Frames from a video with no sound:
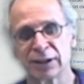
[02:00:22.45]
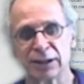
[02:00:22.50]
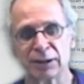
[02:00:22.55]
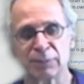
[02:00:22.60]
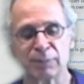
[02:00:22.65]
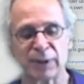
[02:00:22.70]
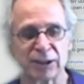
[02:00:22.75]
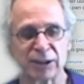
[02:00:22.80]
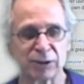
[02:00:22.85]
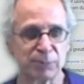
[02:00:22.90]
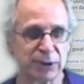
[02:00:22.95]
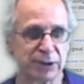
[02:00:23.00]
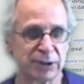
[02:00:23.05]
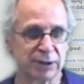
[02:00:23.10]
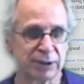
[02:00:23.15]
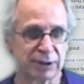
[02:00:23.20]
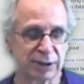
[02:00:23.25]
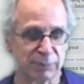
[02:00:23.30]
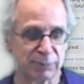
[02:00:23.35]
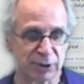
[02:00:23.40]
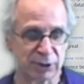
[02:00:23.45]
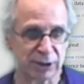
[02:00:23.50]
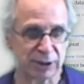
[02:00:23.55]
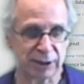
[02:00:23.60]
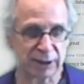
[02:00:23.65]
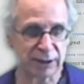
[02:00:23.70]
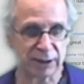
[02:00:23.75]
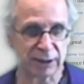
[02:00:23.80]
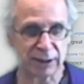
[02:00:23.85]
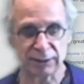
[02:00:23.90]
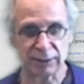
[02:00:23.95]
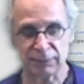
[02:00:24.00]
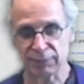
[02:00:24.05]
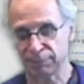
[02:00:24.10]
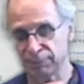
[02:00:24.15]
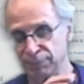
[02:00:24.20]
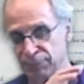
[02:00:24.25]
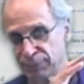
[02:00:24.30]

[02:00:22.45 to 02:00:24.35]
it must be something in